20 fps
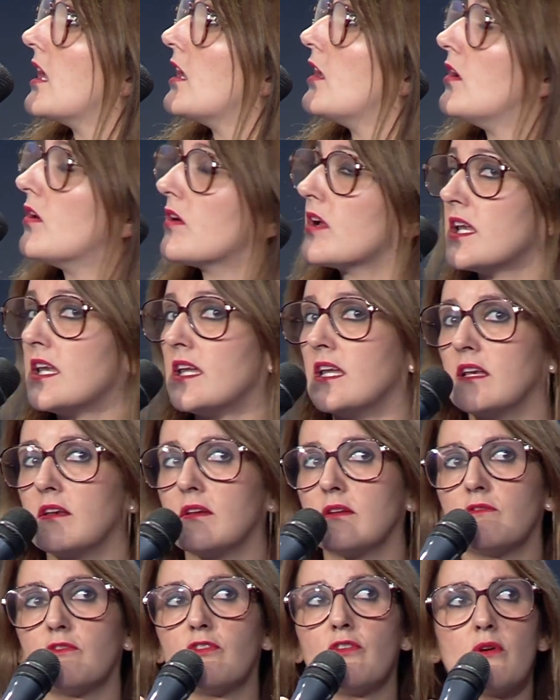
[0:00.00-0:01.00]
logging
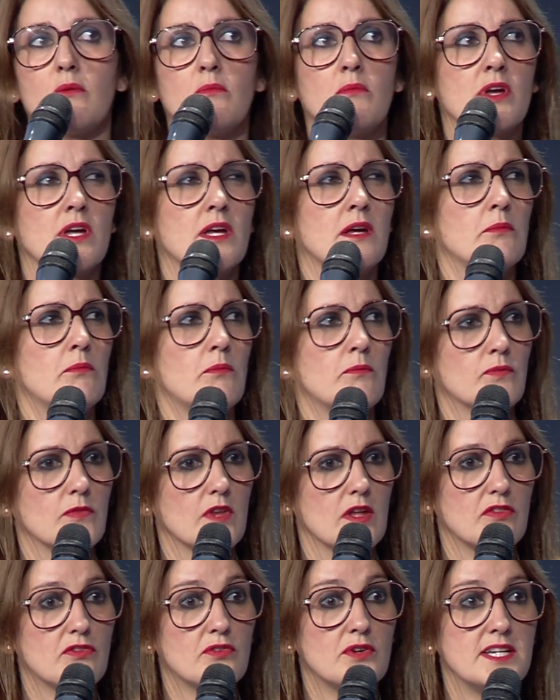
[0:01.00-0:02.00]
in from
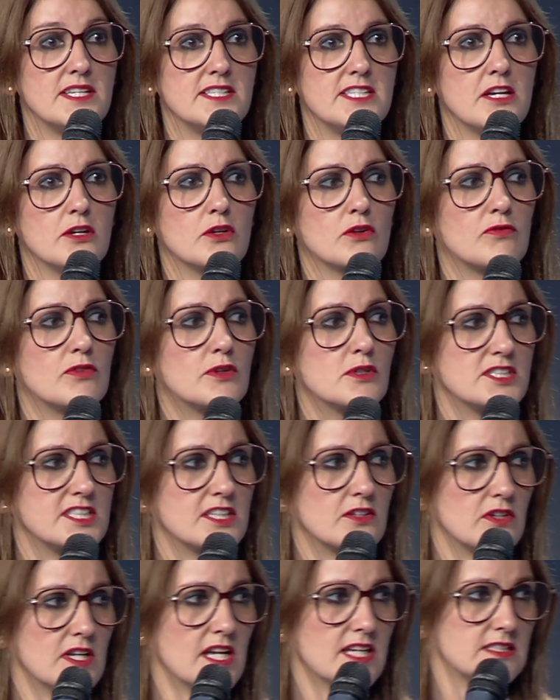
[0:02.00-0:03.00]
3G or 4G
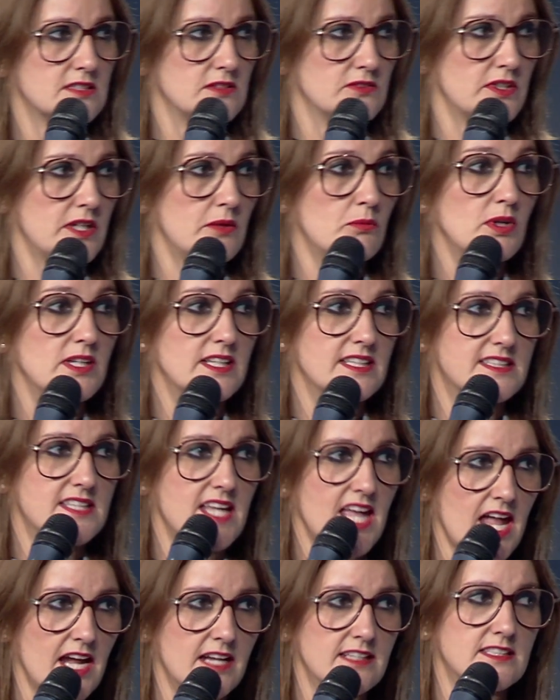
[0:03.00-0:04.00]
connection, it will
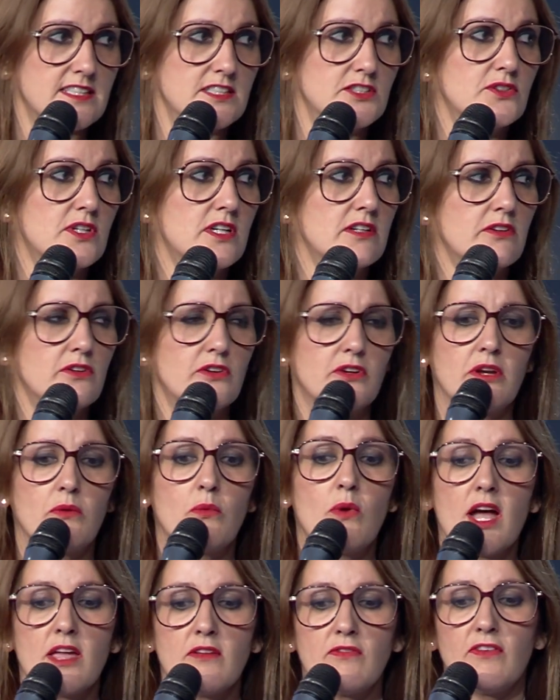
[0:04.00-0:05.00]
detect that you are not on a
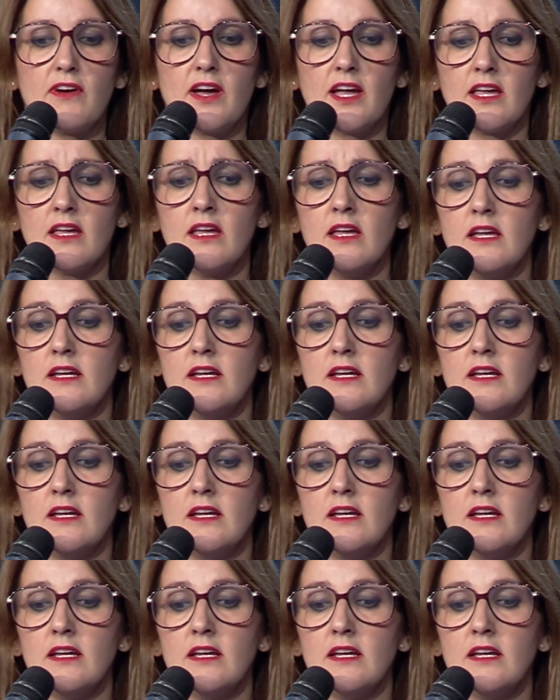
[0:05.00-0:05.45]
Wi-Fi.